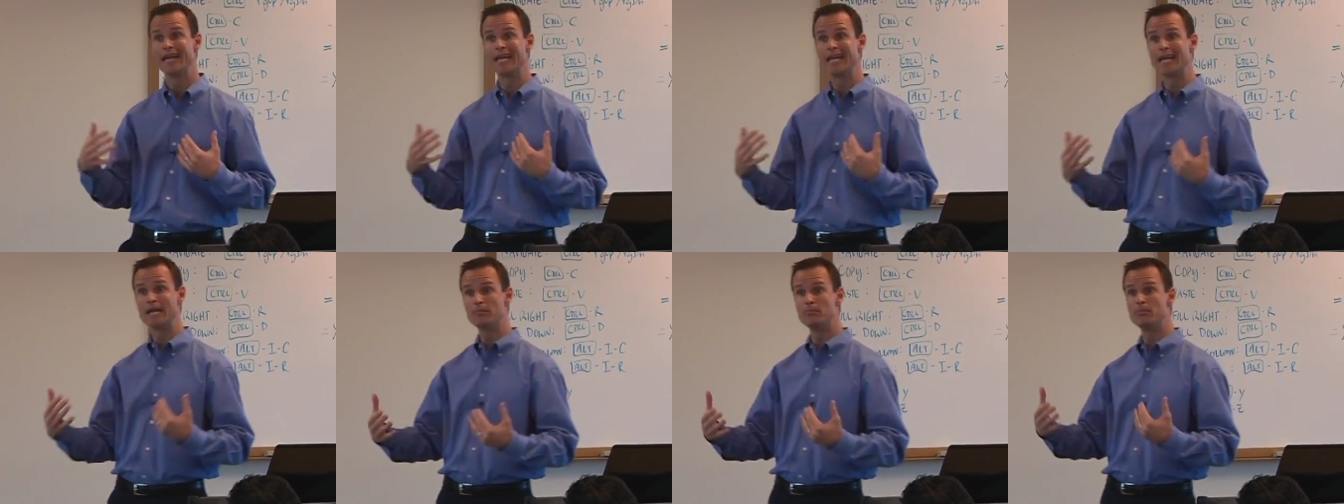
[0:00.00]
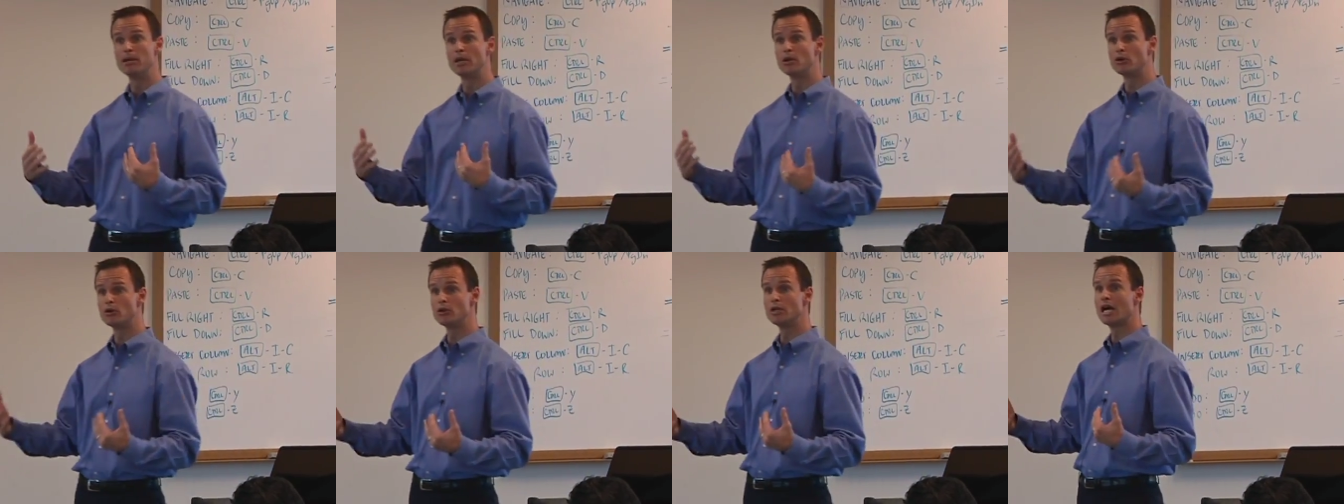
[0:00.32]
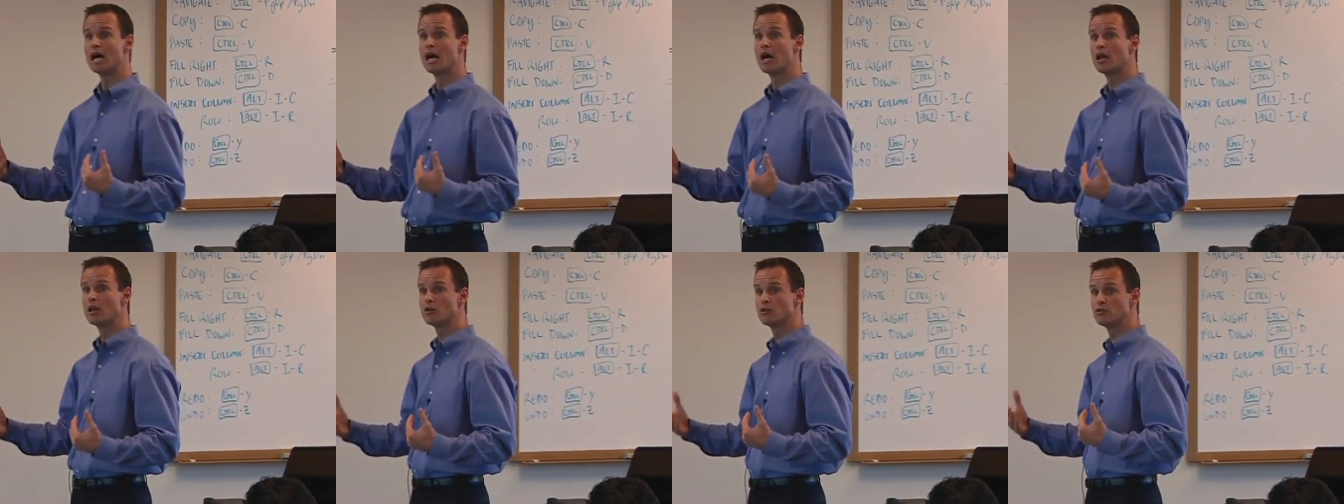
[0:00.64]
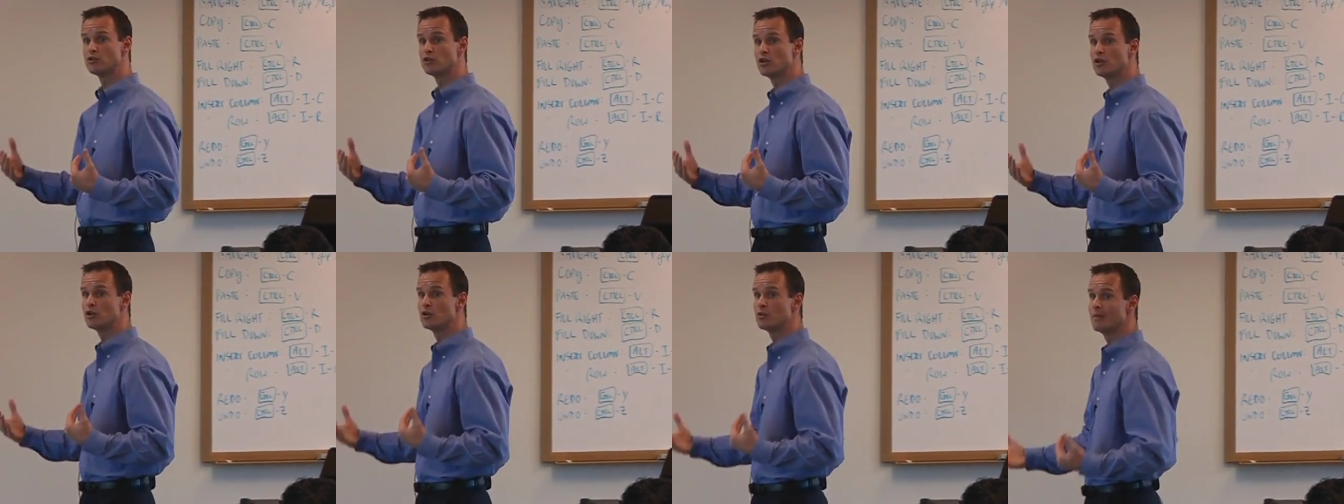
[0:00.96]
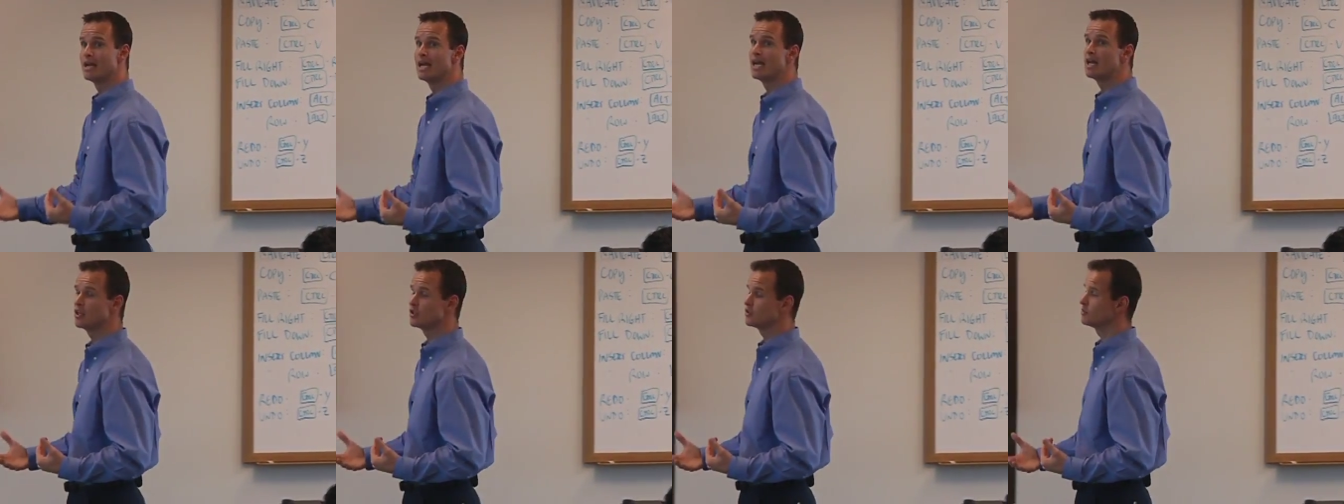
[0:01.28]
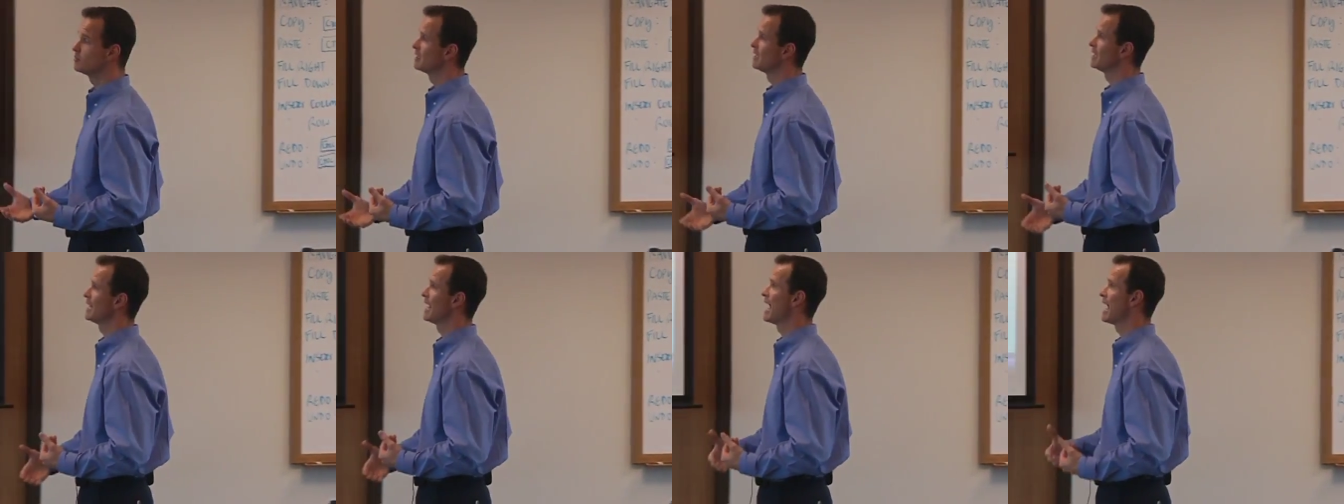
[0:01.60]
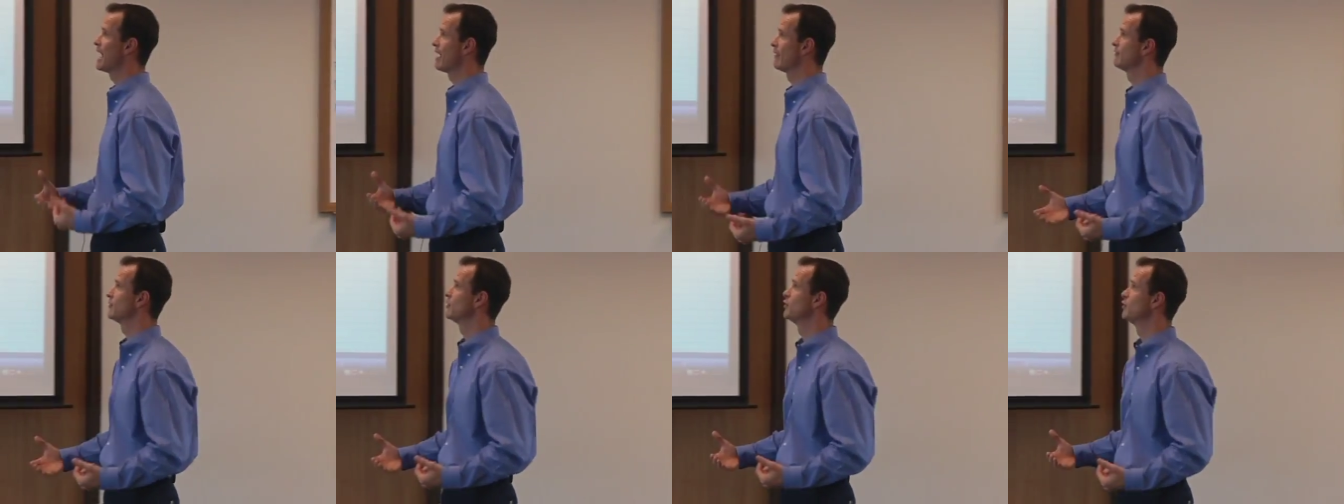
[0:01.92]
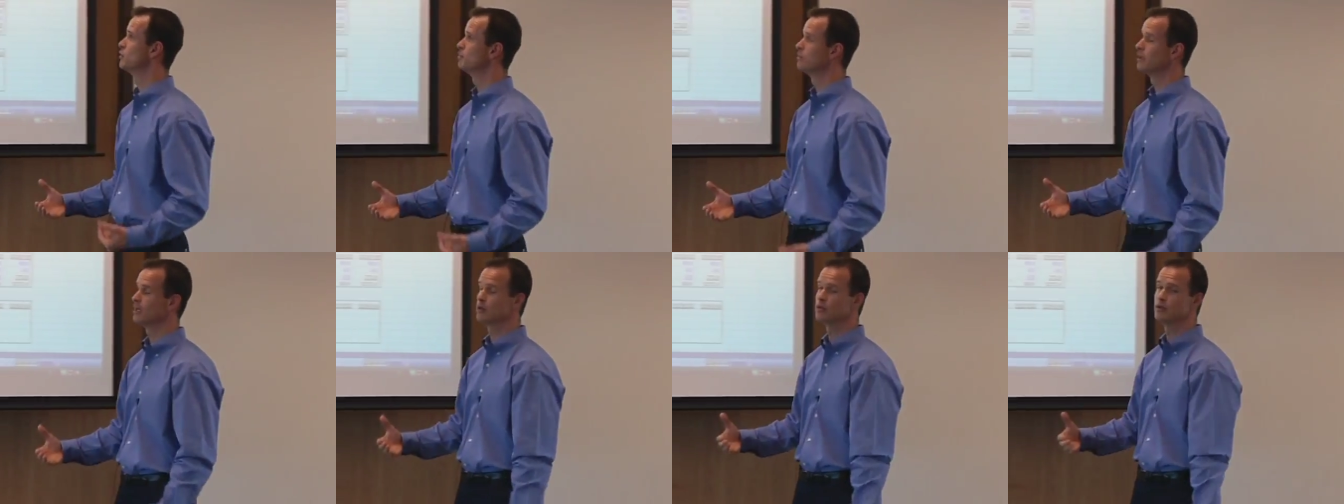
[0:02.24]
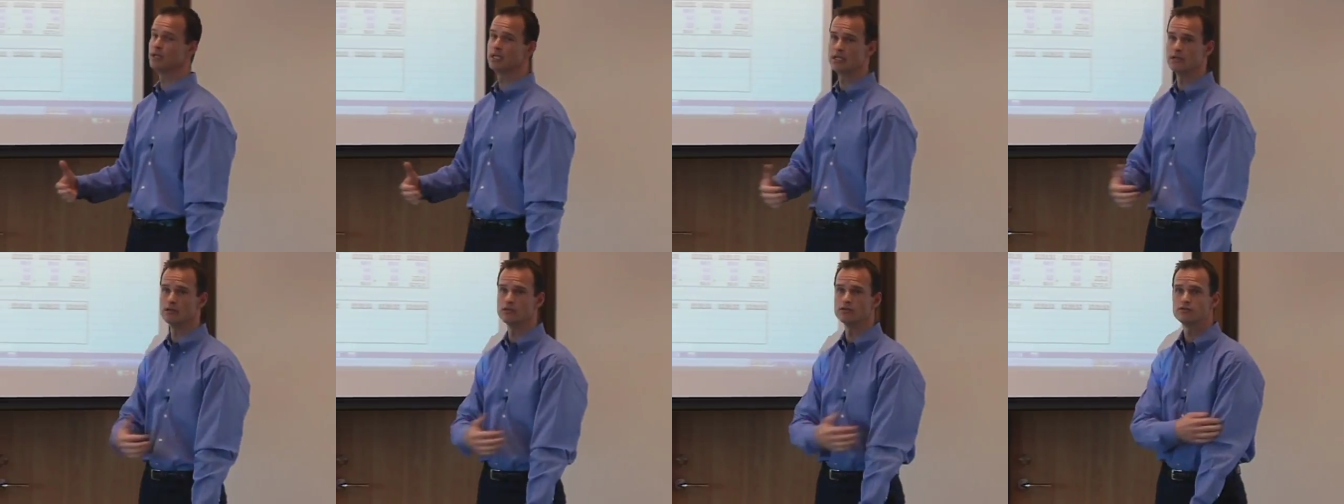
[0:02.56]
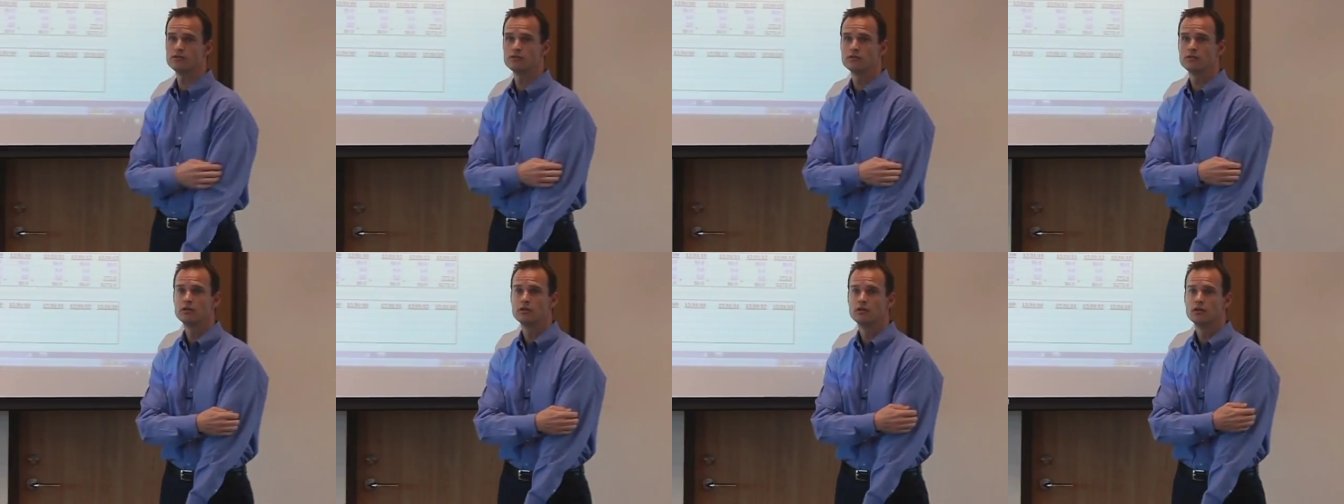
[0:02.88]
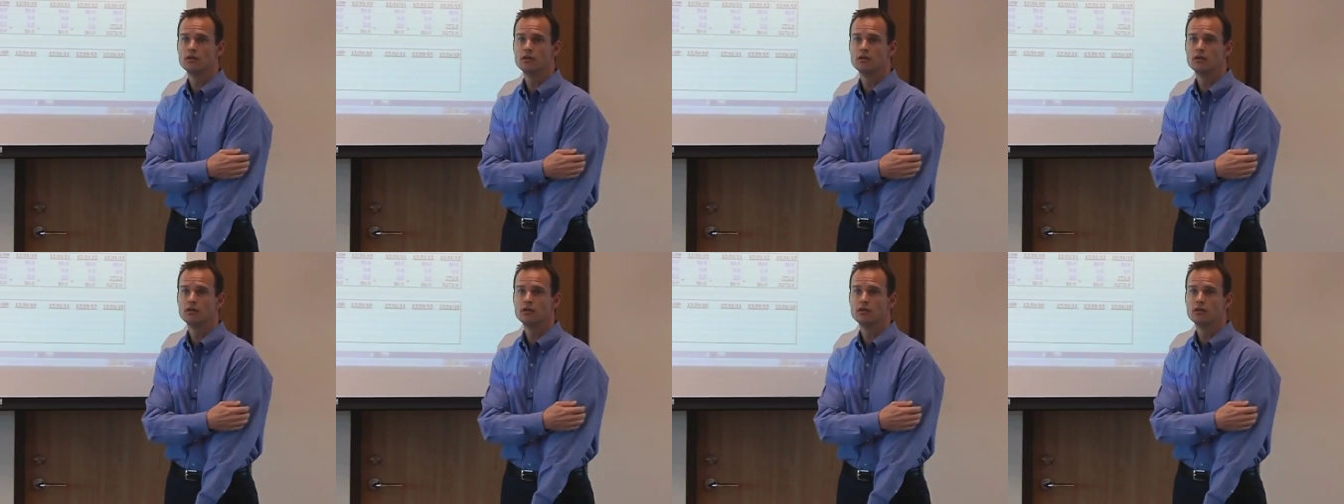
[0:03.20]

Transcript: get bigger dollars under management, they have to do bigger deals.